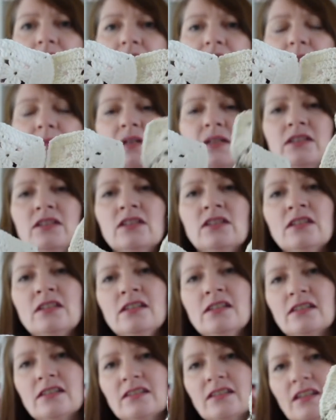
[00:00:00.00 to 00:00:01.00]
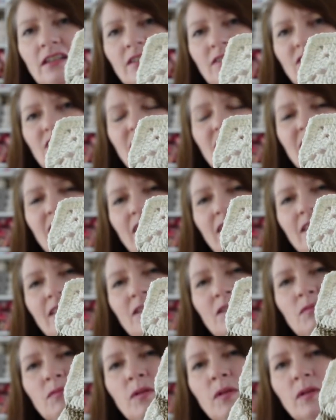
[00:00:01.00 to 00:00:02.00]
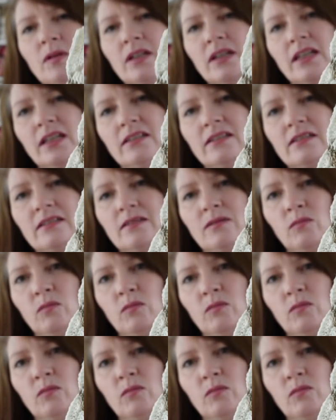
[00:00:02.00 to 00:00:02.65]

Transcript: so it just looks kind of discoloured and wrong against